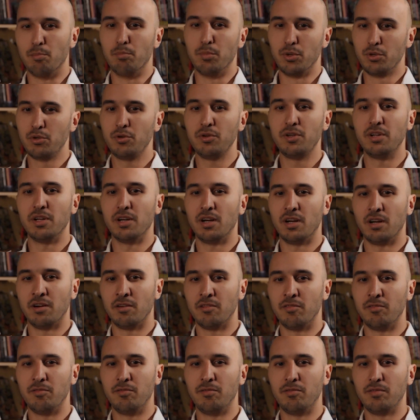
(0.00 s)
mood
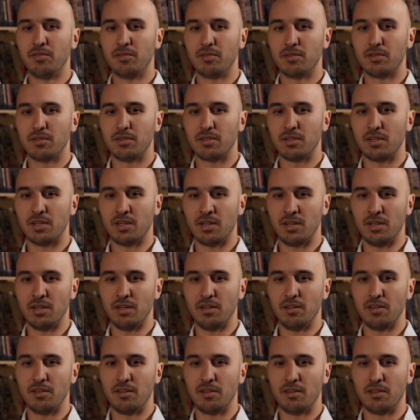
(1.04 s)
of
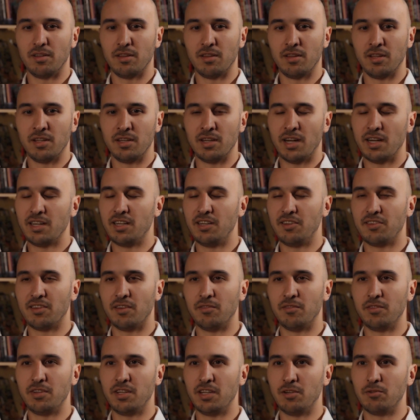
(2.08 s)
the
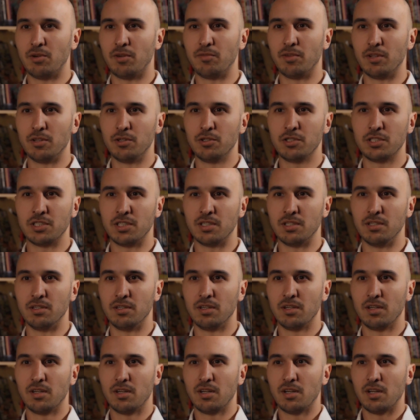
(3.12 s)
1917 revolution
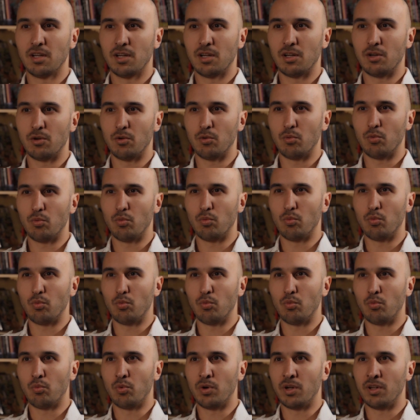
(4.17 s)

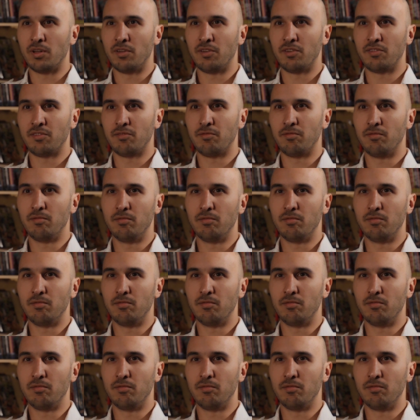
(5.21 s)
was